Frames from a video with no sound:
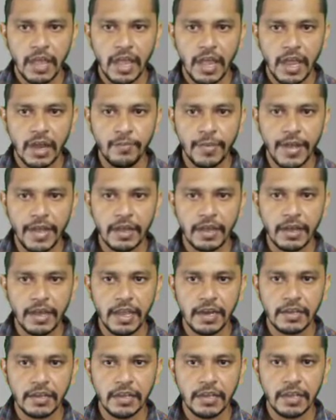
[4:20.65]
And by
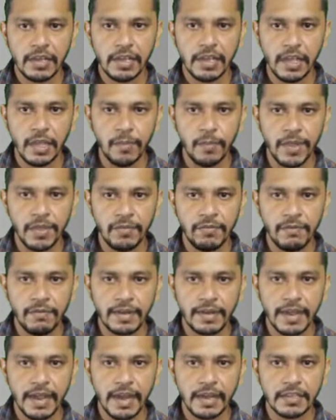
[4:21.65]
connecting AB, we
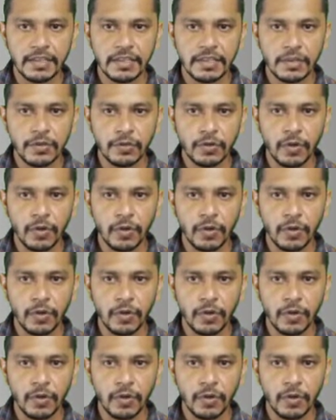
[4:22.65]
will get the